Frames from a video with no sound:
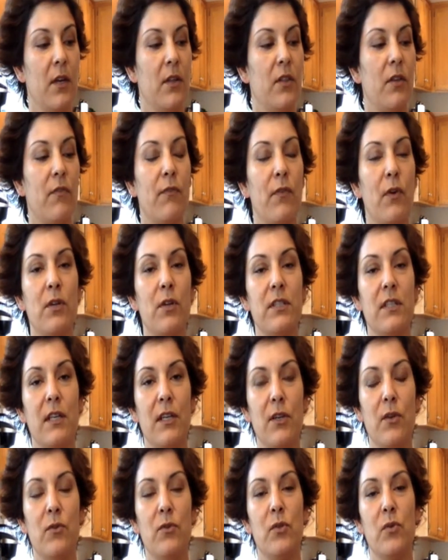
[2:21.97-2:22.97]
The first thing
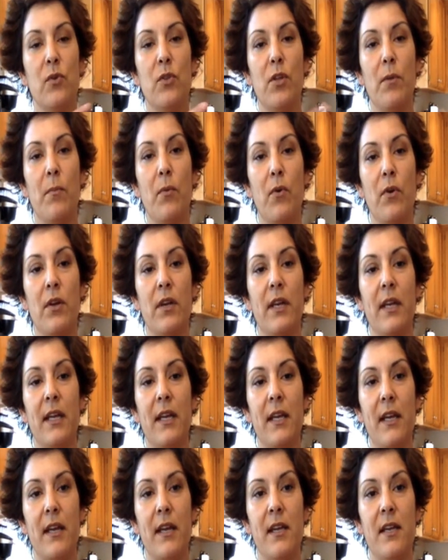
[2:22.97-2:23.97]
you do in the
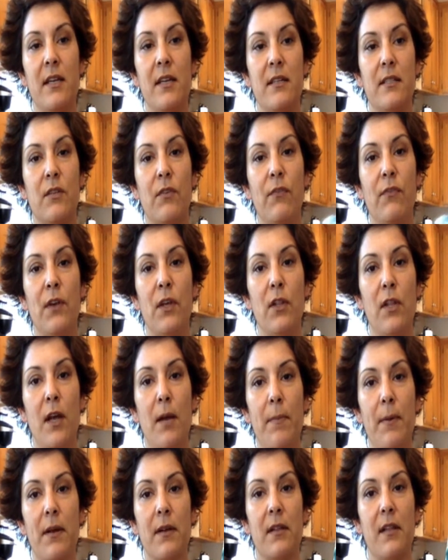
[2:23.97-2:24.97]
morning is fill
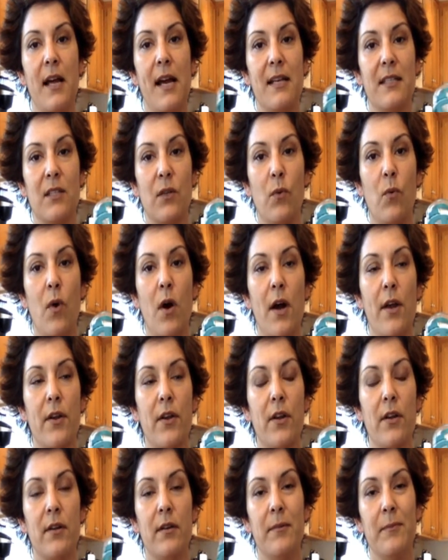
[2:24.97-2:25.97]
up a glass of
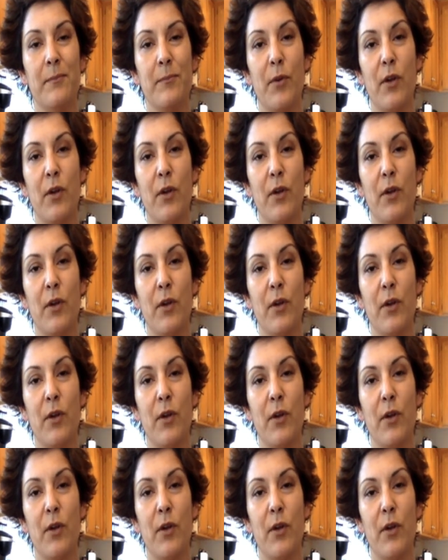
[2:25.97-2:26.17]
water,